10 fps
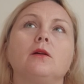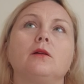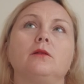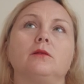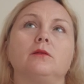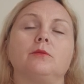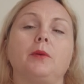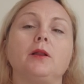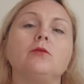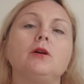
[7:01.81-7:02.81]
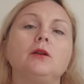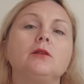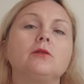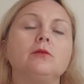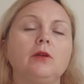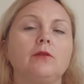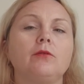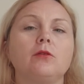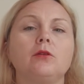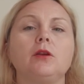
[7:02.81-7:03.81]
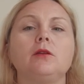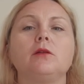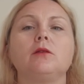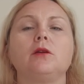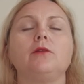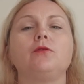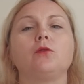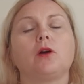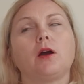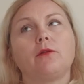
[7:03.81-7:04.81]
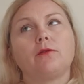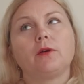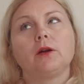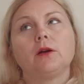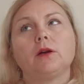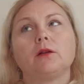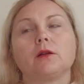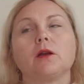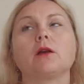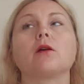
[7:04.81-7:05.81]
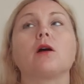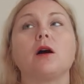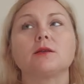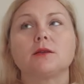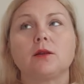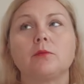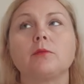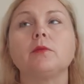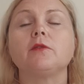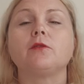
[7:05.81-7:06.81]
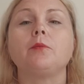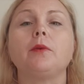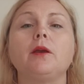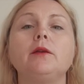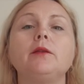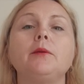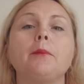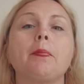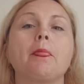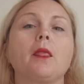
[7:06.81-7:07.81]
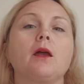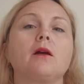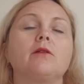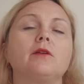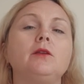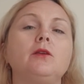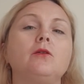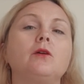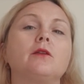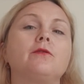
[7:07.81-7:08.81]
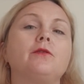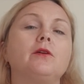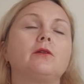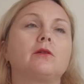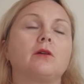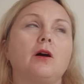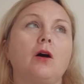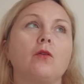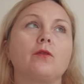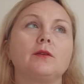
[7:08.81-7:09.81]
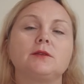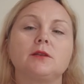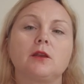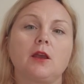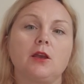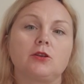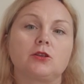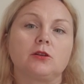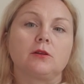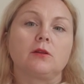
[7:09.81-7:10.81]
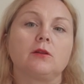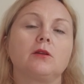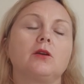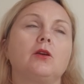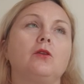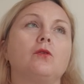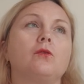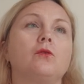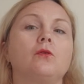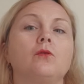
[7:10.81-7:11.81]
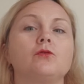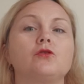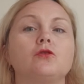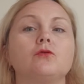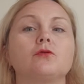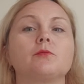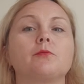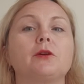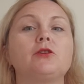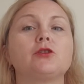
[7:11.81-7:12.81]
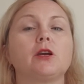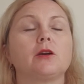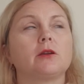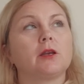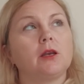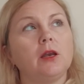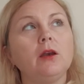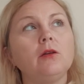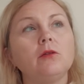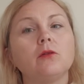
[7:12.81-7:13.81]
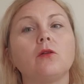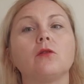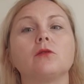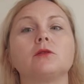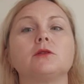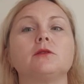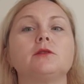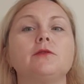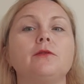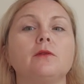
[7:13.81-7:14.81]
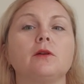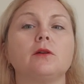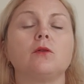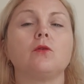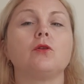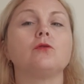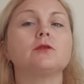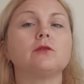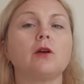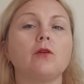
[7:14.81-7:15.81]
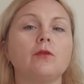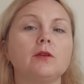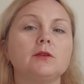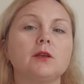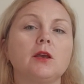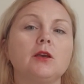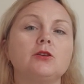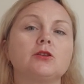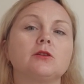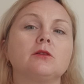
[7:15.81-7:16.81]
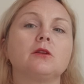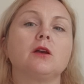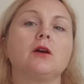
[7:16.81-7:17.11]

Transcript: Palo Alto. If you have like a custom VPN, then you configure authentication. You choose pre-shared key or user authentication.